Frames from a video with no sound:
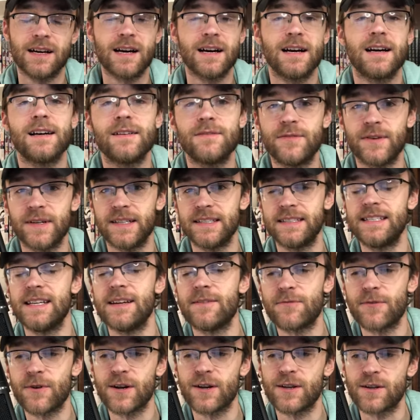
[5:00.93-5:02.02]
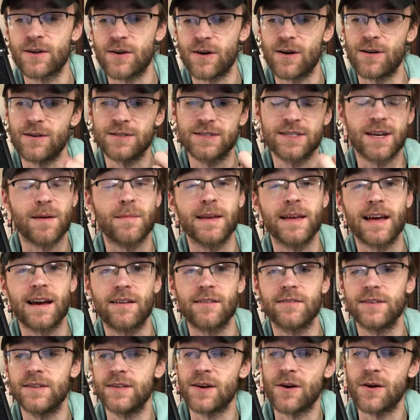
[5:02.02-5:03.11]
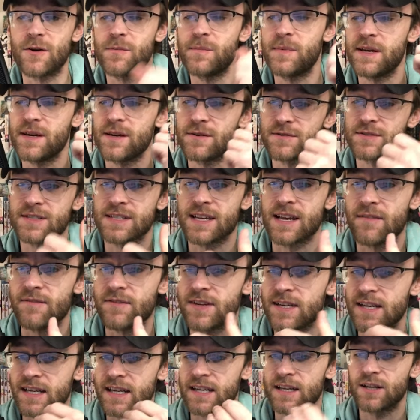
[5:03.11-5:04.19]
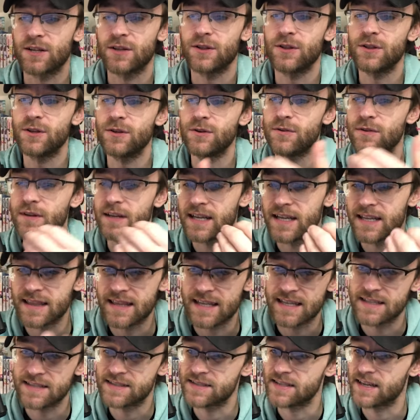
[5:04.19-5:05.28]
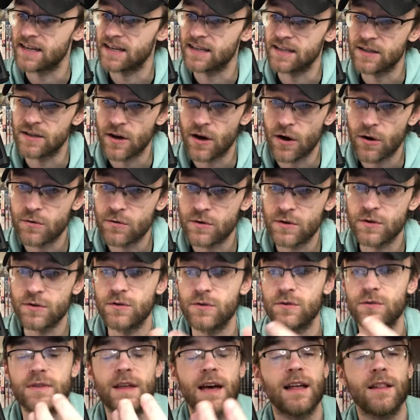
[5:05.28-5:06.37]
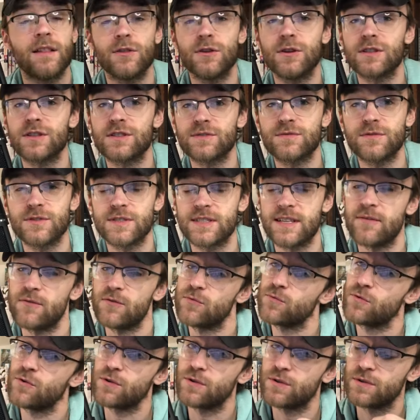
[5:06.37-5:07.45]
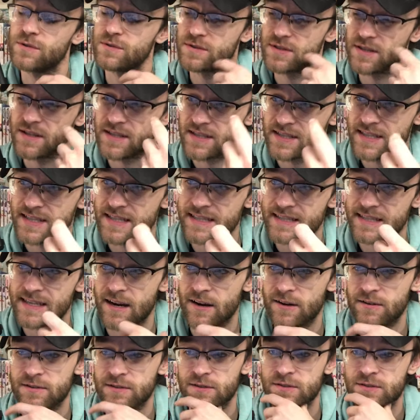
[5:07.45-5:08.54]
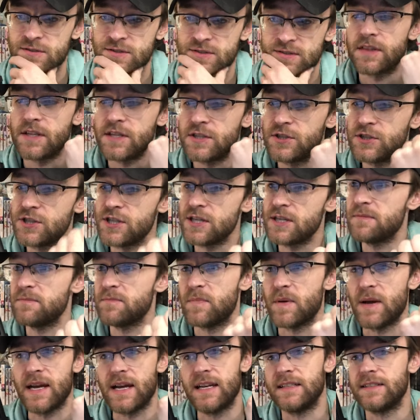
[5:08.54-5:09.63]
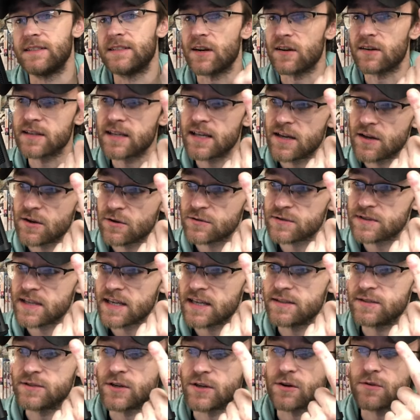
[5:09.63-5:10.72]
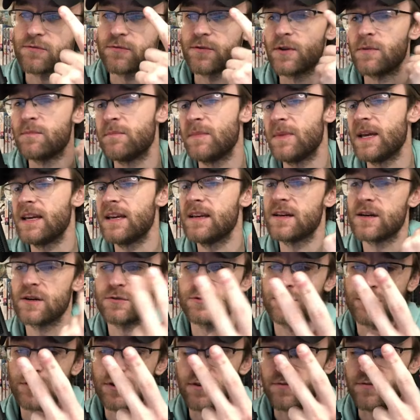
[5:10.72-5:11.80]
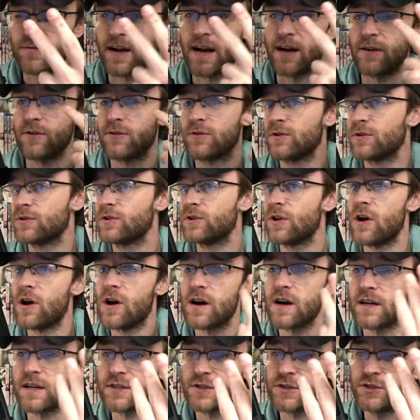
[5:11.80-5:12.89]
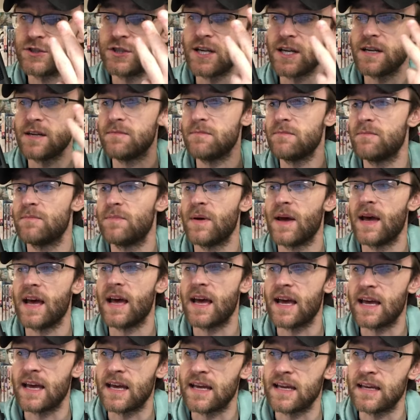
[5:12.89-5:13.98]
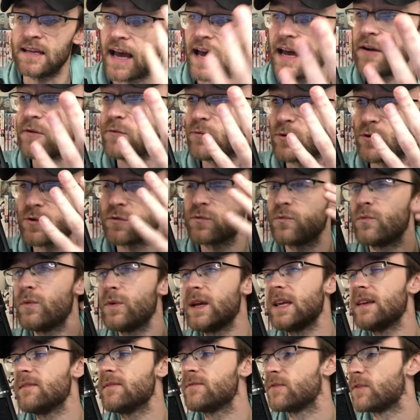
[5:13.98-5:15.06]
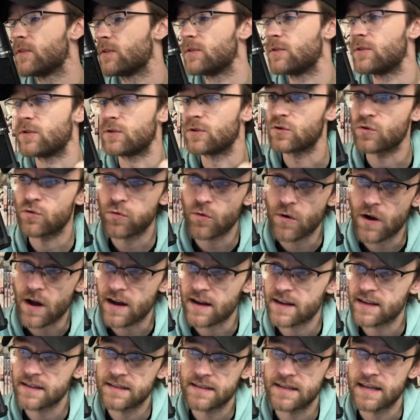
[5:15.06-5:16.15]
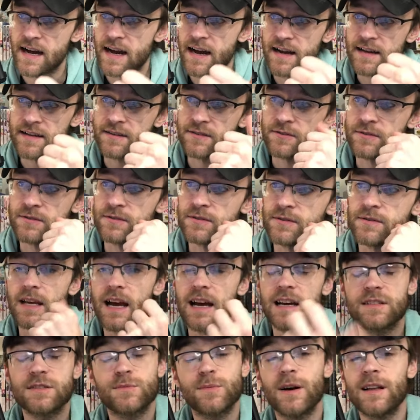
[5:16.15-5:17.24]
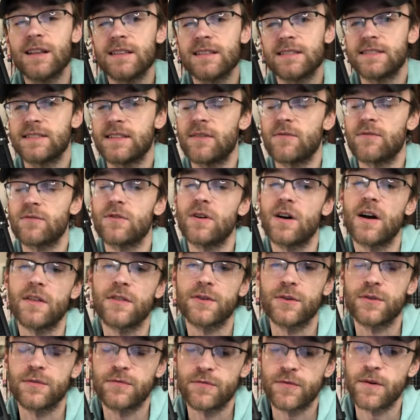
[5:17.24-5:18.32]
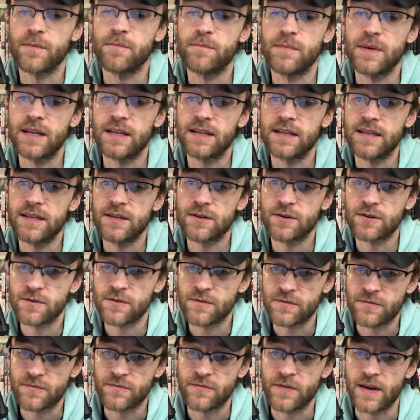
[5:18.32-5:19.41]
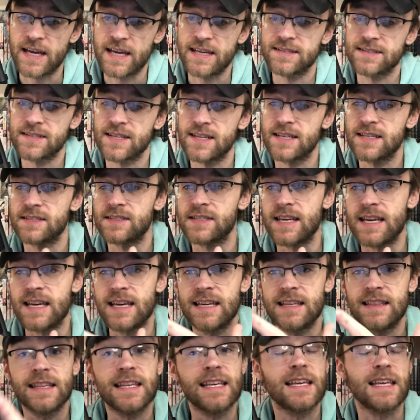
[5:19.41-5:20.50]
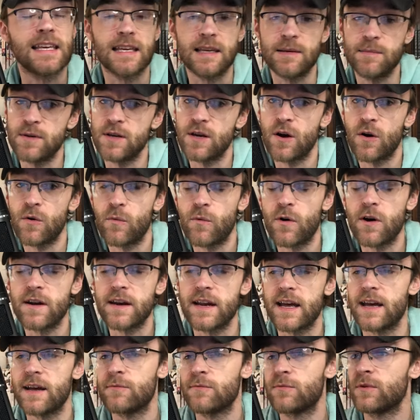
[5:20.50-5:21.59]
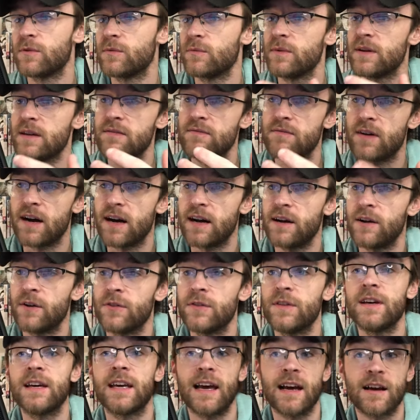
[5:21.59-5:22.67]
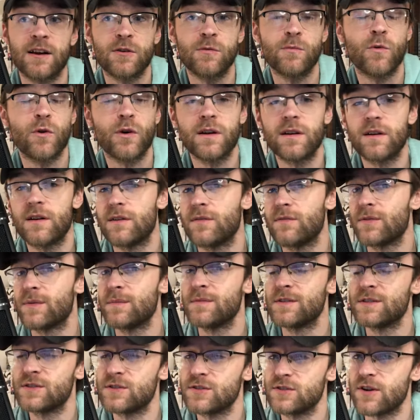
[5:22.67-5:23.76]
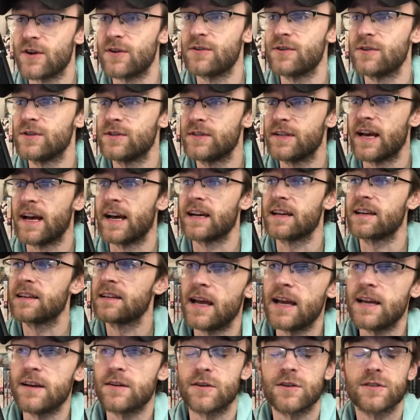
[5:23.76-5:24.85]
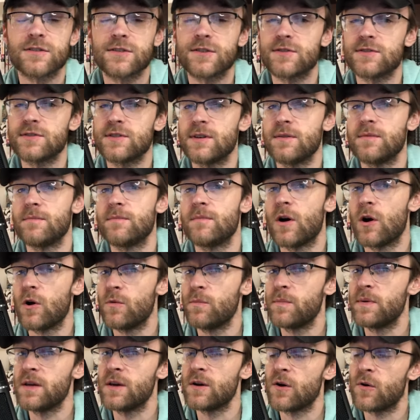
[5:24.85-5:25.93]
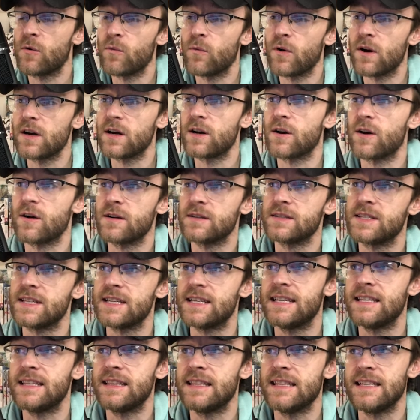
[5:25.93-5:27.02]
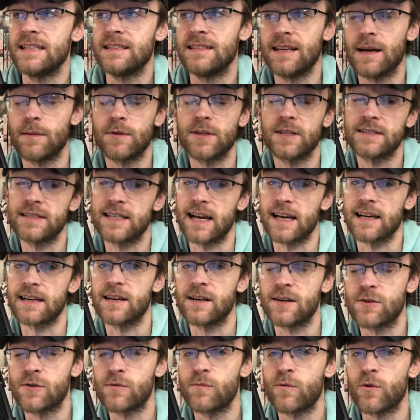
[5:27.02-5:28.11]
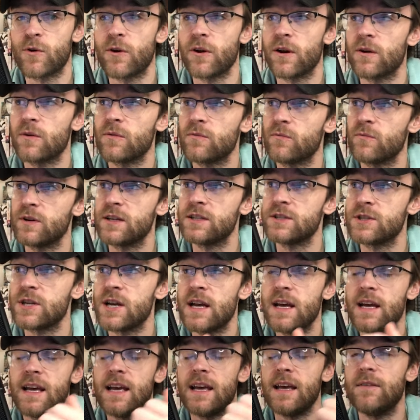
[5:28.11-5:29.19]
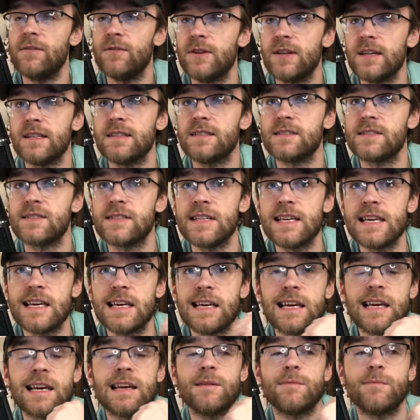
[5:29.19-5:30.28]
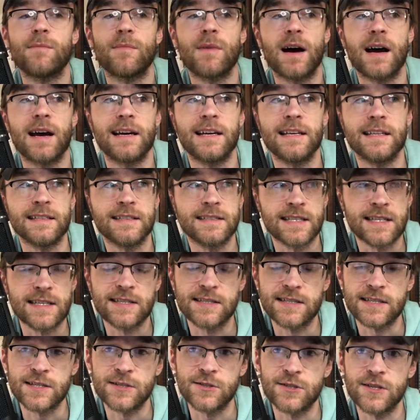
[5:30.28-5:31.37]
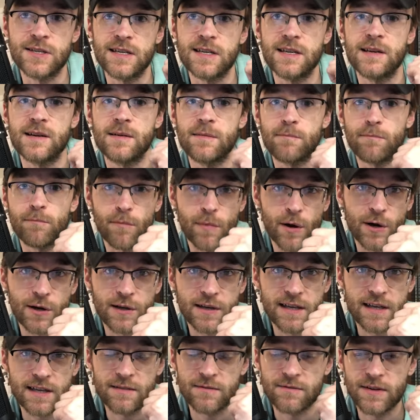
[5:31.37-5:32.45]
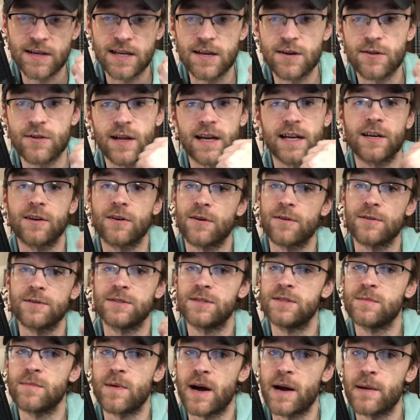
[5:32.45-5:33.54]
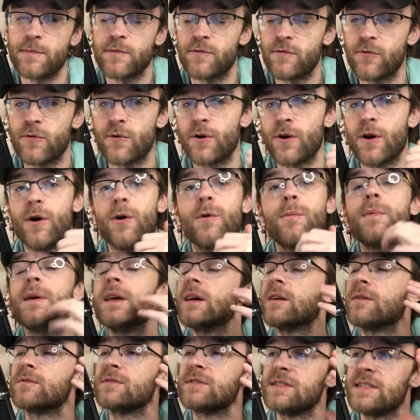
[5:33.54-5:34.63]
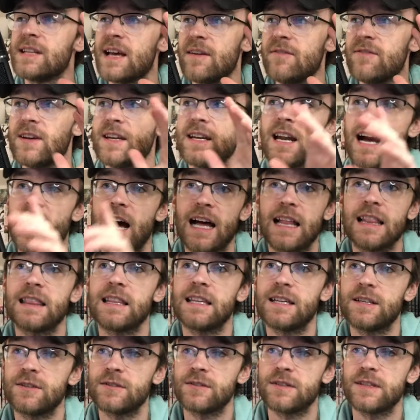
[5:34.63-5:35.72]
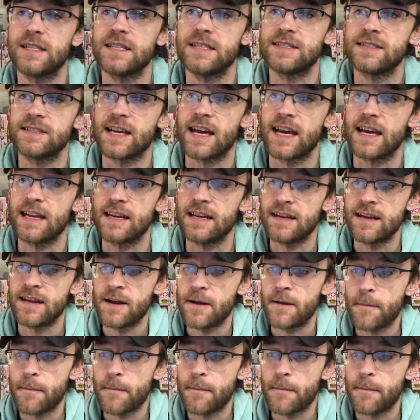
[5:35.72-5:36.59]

of different cards coming out in O P oh seven, including the Sengoku that looks for seven Warlords of the Seas characters, the Jinbei, Don Quixote, Doflamingo, Trafalgar Law, Jinbei, Edward Weevil, Crocodile, as well as several other familiar faces in the E B oh one, Edward Weevil, the Gecko Moria from the starter deck, and also some O P oh one cards in the double attack Gecko Moria, which if you didn't see in my T C G market video, like cards to buy before O P oh seven, I literally said